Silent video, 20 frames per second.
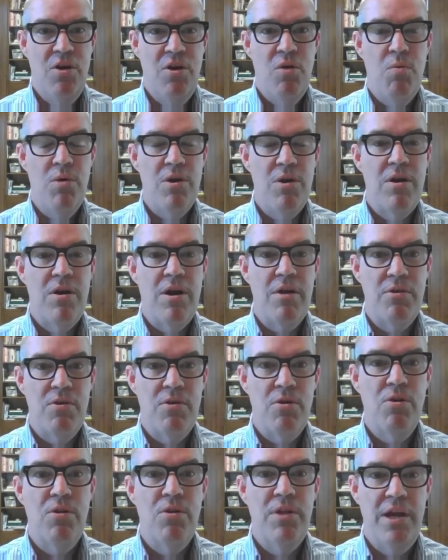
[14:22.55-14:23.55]
Where are their
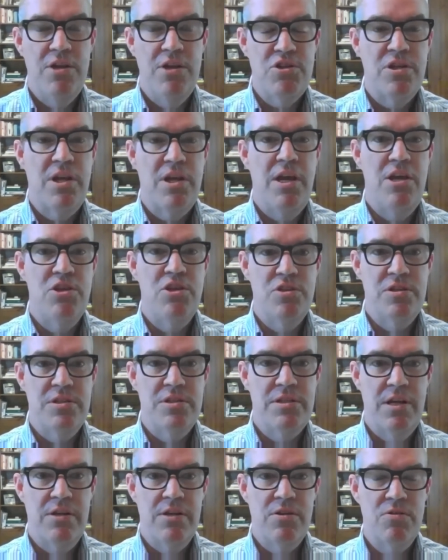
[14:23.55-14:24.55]
early education
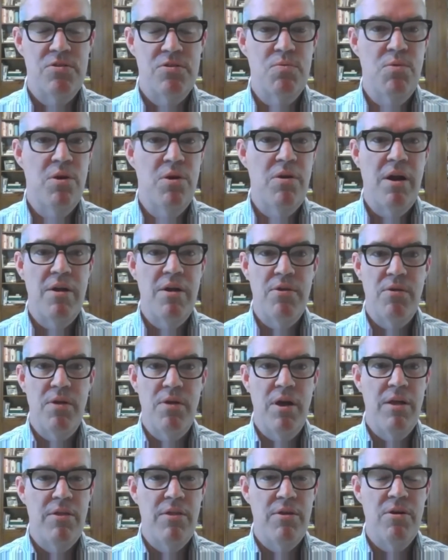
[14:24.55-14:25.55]
centers? Where are
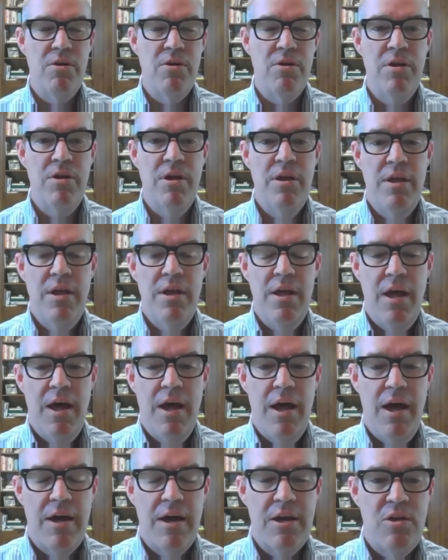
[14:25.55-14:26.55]
there other
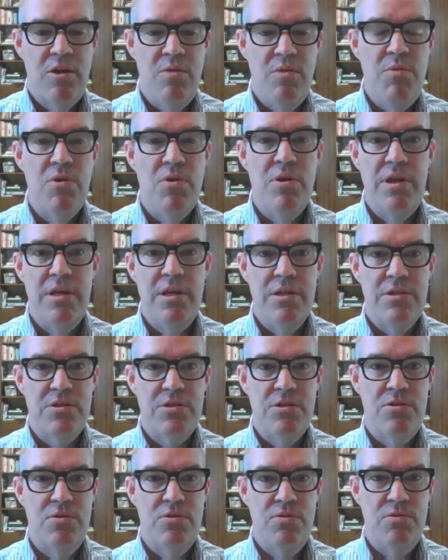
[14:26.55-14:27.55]
community
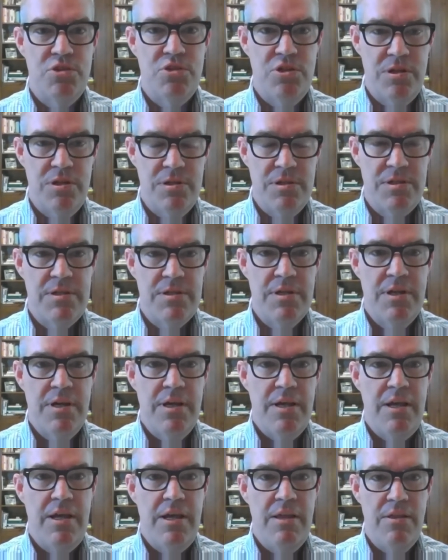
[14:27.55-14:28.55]
institutions
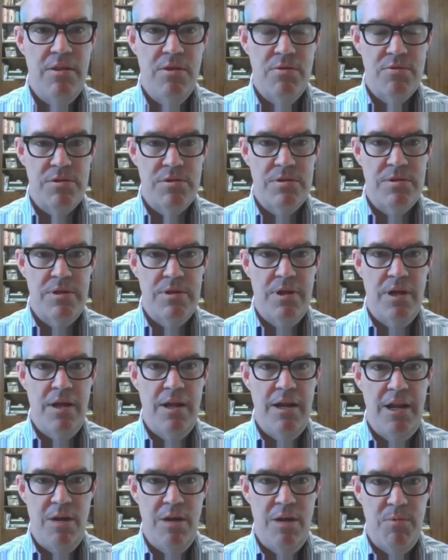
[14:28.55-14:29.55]
in those
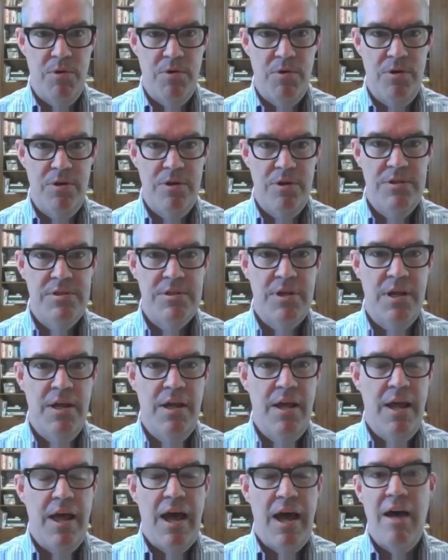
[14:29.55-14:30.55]
neighborhoods?
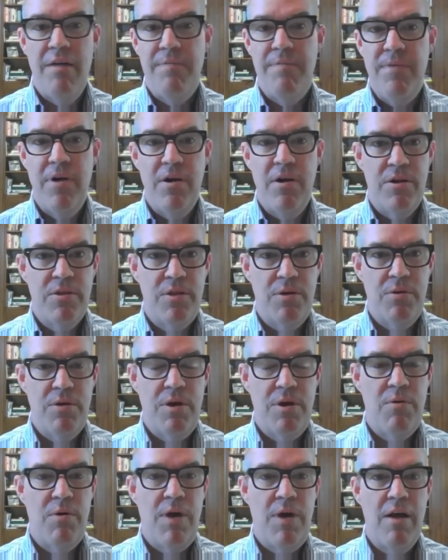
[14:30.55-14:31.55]
How far
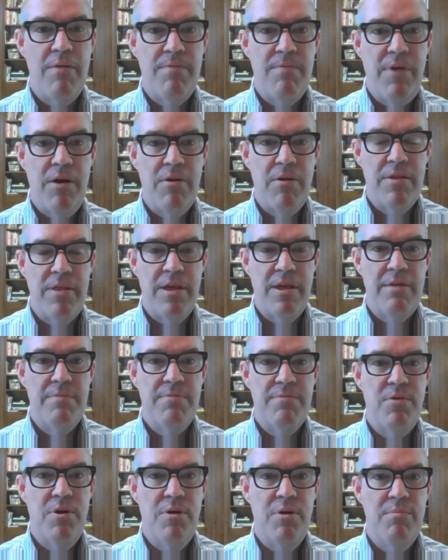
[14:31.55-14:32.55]
are they
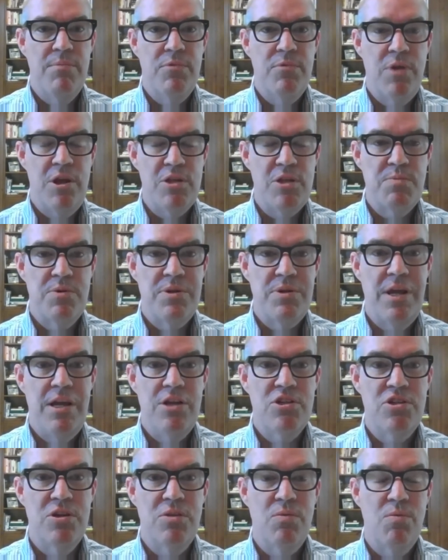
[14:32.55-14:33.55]
from
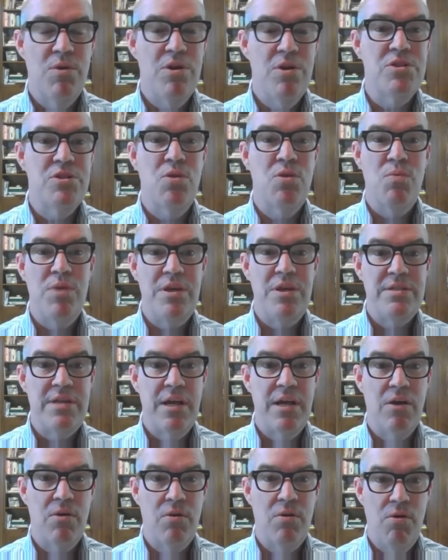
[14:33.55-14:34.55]
transportation? Where's the
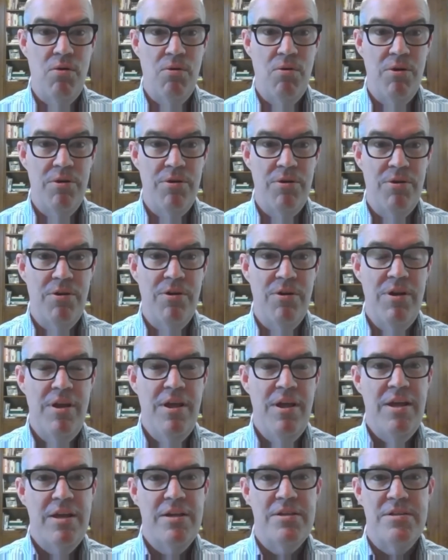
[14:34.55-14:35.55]
retail corridor?
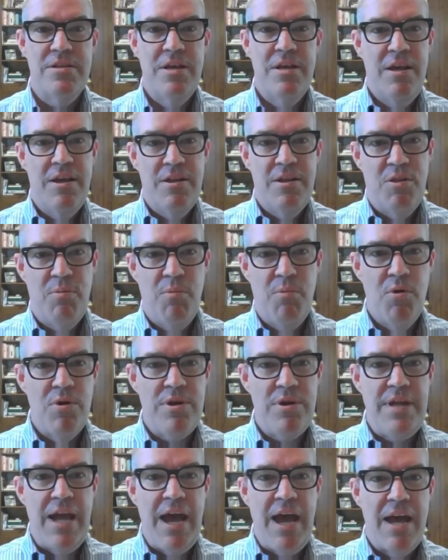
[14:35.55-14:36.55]
Because the more
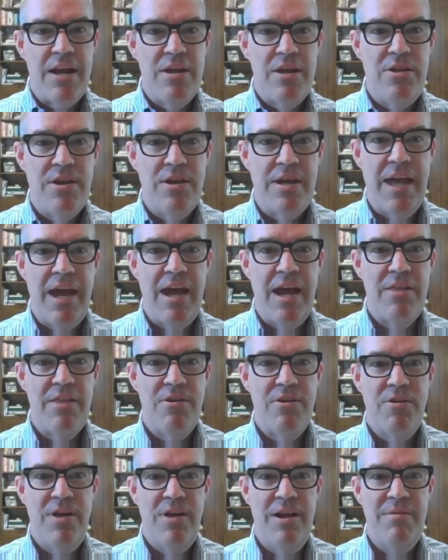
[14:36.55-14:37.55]
data you
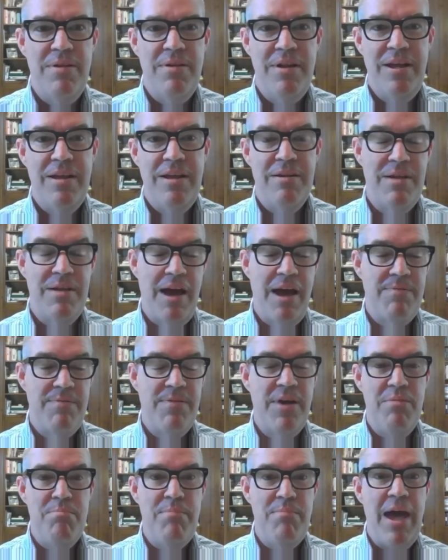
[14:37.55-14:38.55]
gather, and I
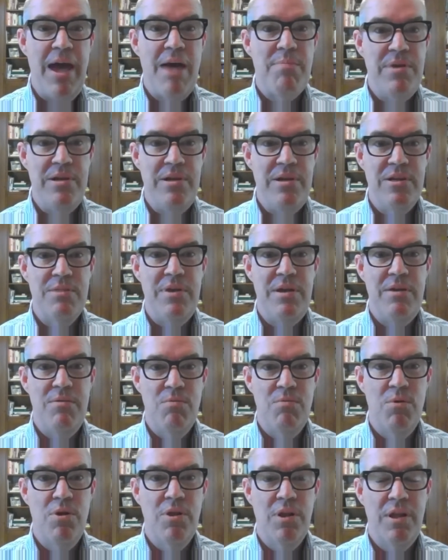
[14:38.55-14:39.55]
find mapping to be
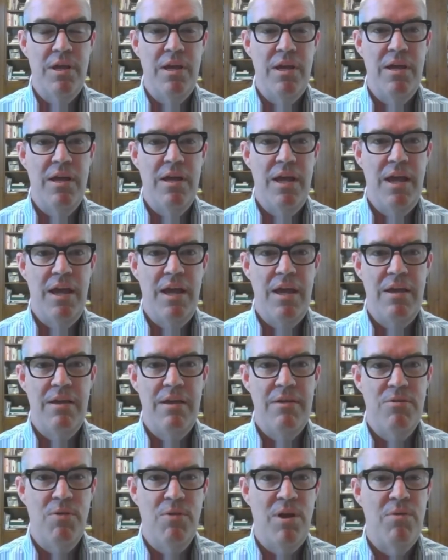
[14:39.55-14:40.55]
really a
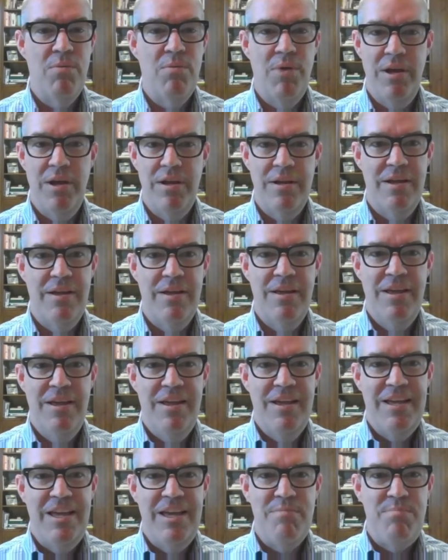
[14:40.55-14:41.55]
great way to
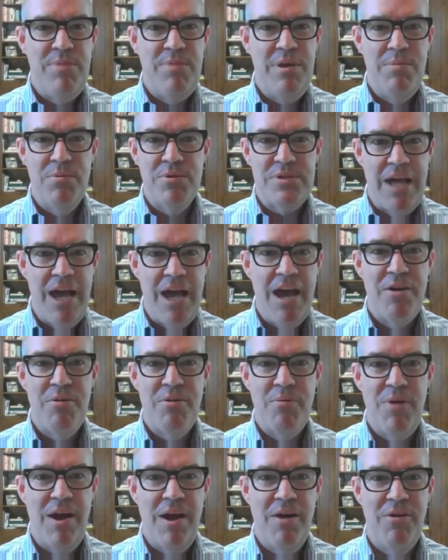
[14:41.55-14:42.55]
get people's head
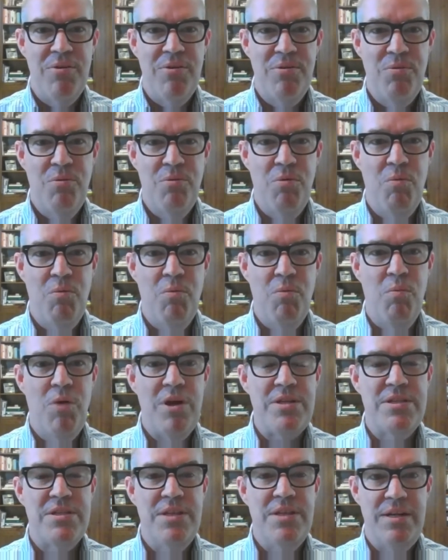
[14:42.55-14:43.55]
around
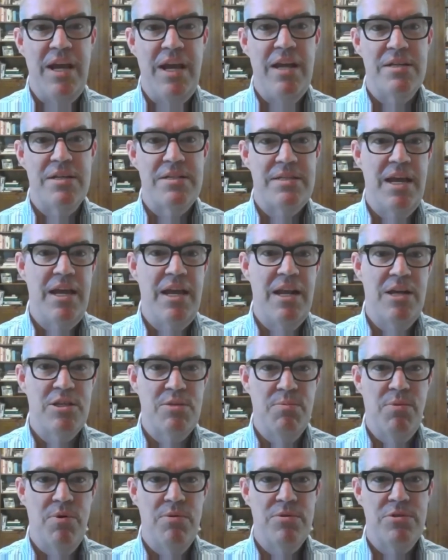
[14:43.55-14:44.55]
what's the data saying, as
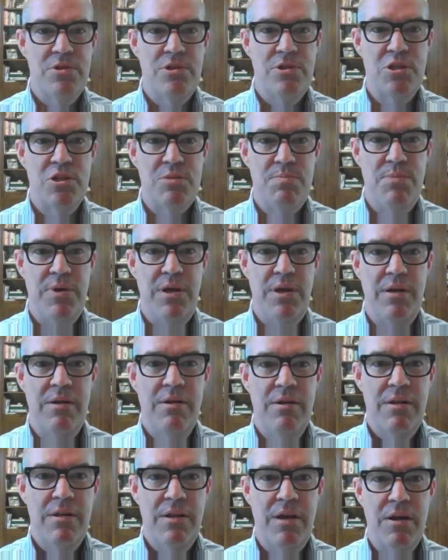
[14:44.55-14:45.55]
opposed to just being
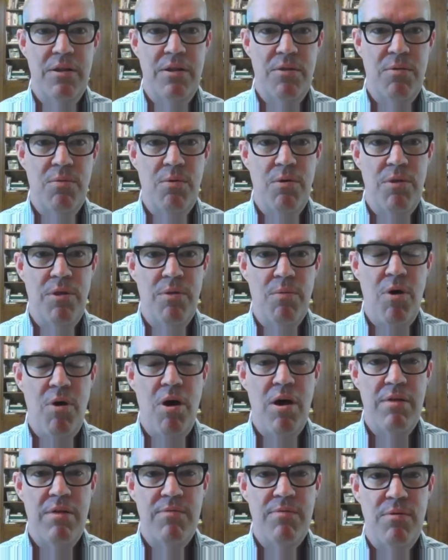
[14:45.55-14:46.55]
kind of the
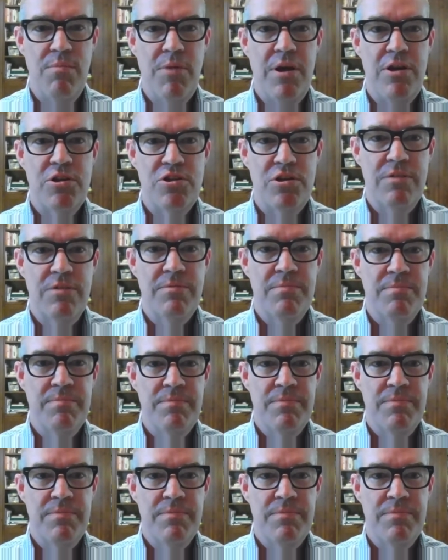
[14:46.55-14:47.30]
raw information.